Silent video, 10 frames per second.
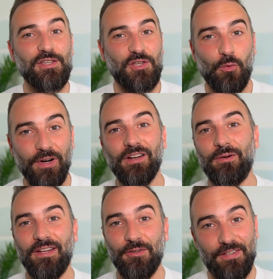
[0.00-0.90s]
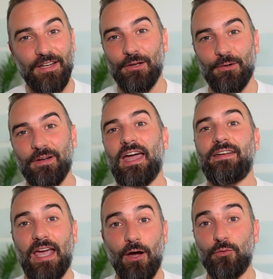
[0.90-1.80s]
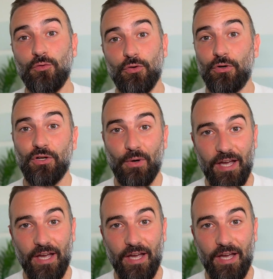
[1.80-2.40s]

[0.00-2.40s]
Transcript: So we're going to take a look at how to turn your